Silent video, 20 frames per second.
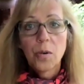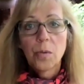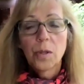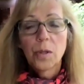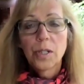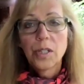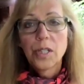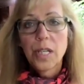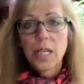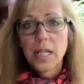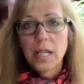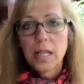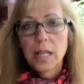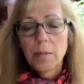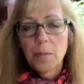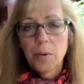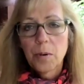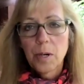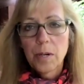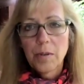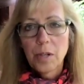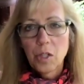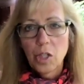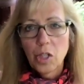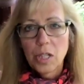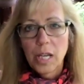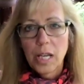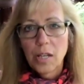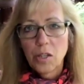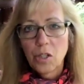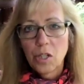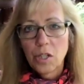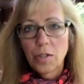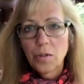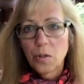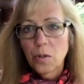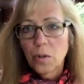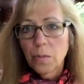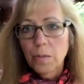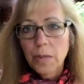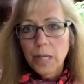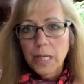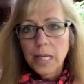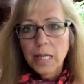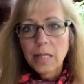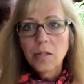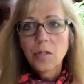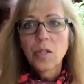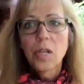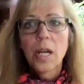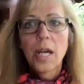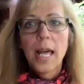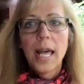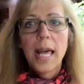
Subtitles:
we're attending the Board of Education Zoom meetings